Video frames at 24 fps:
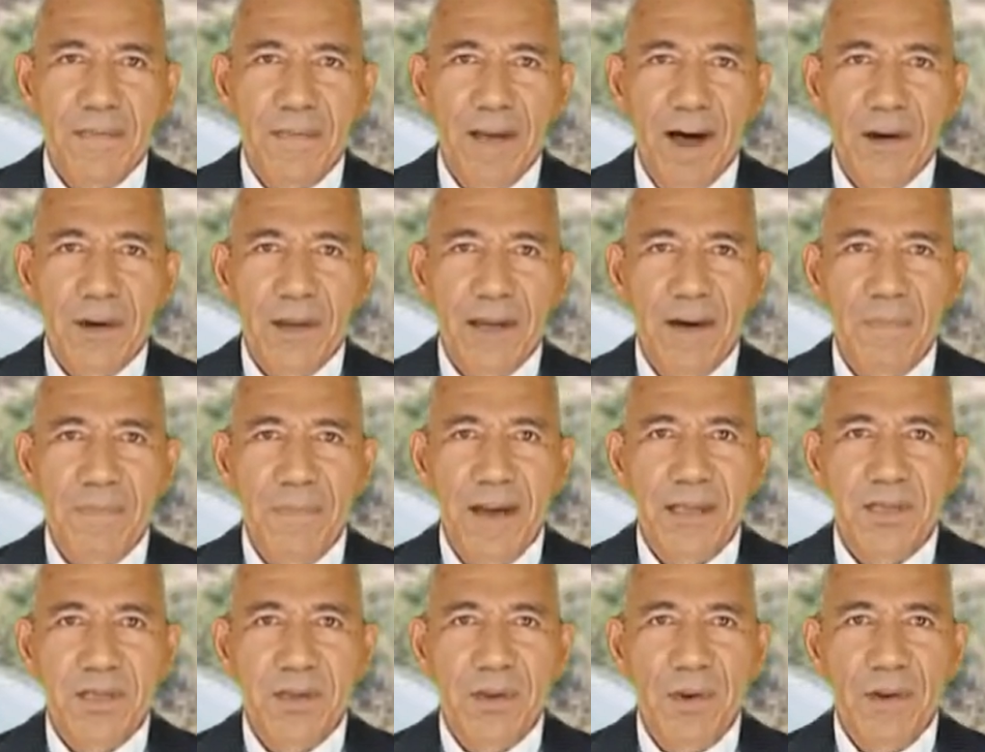a
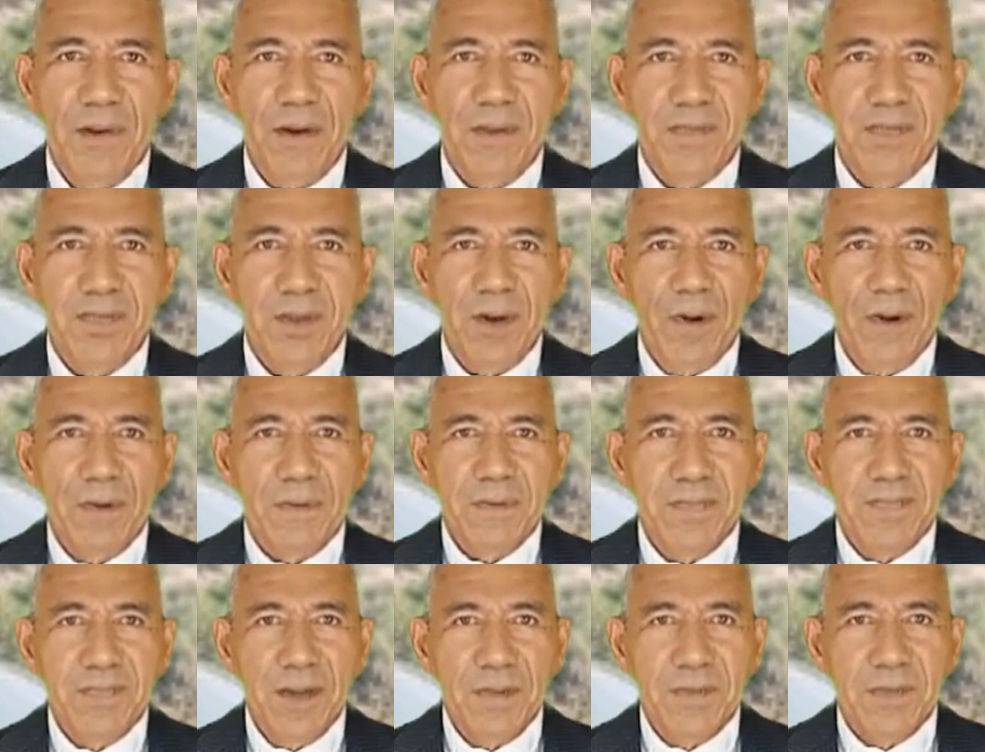conviction on a charge
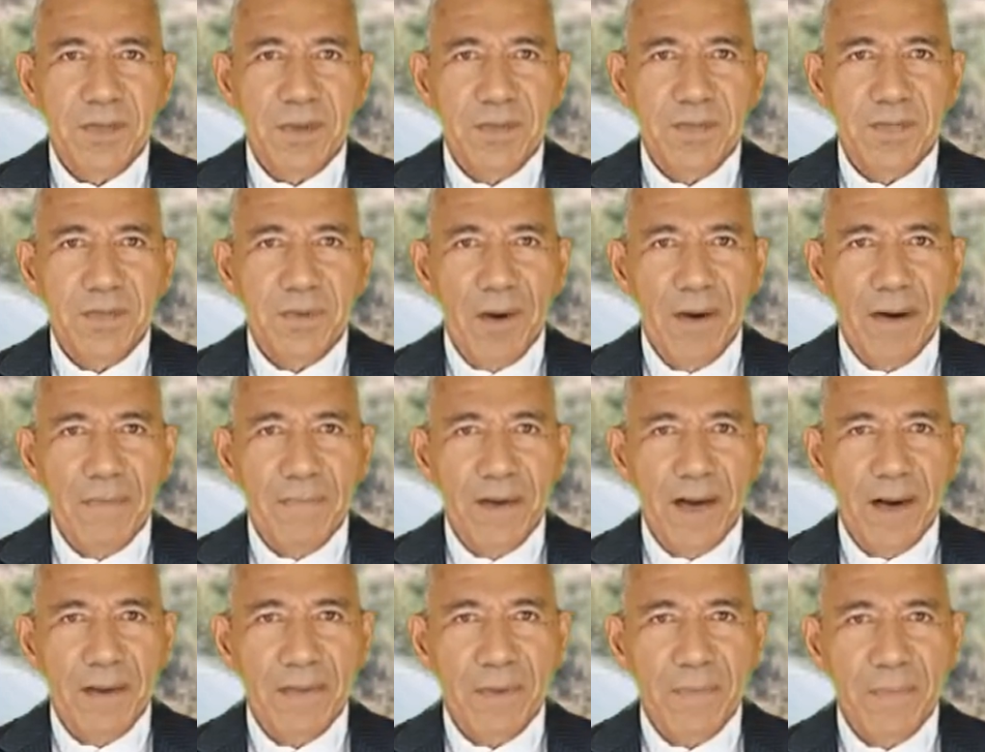such as
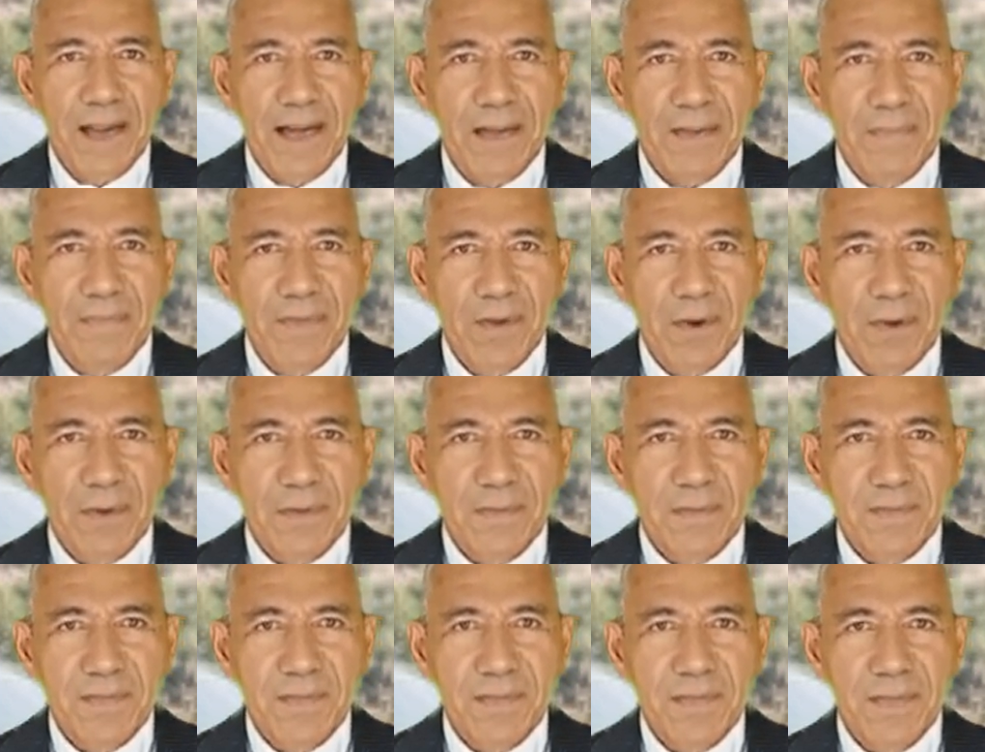driving under the
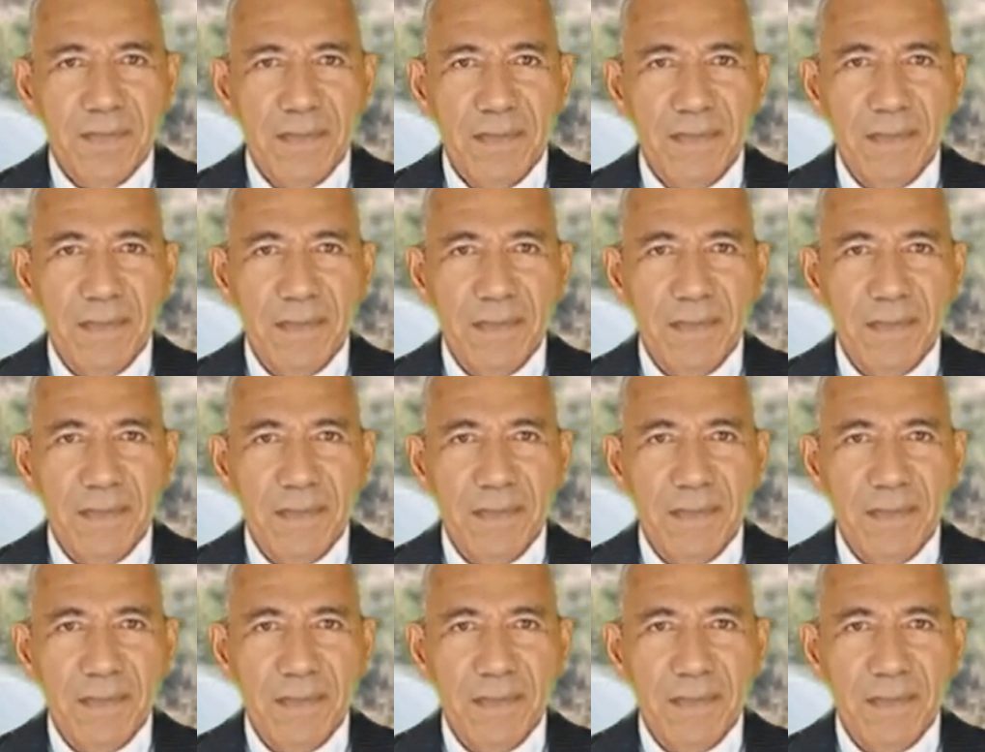influence,